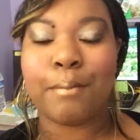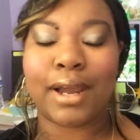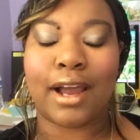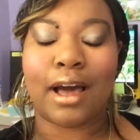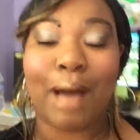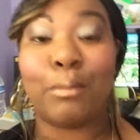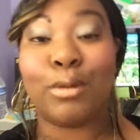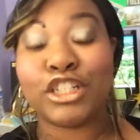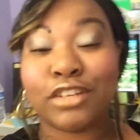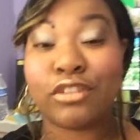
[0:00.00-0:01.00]
But I'm
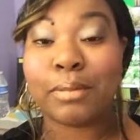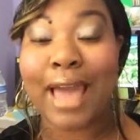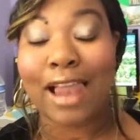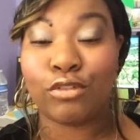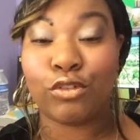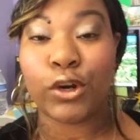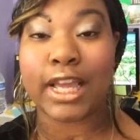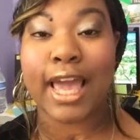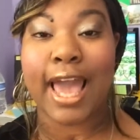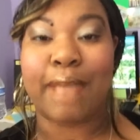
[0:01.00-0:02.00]
originally from
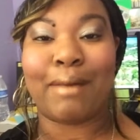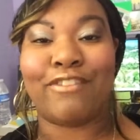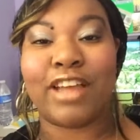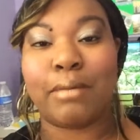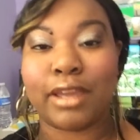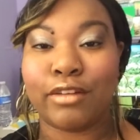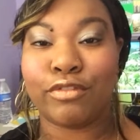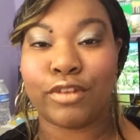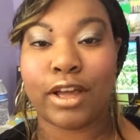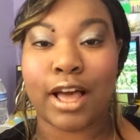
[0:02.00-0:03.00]
California, and my family and
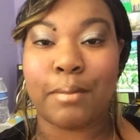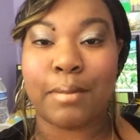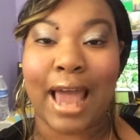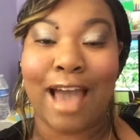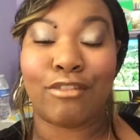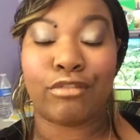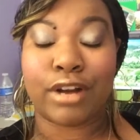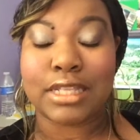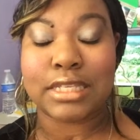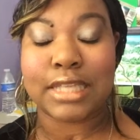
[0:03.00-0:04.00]
I have
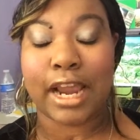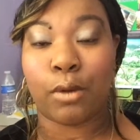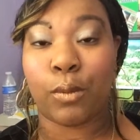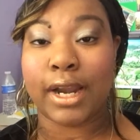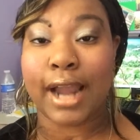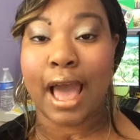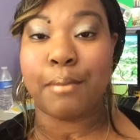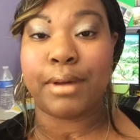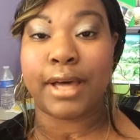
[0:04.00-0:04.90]
friends there and whatnot.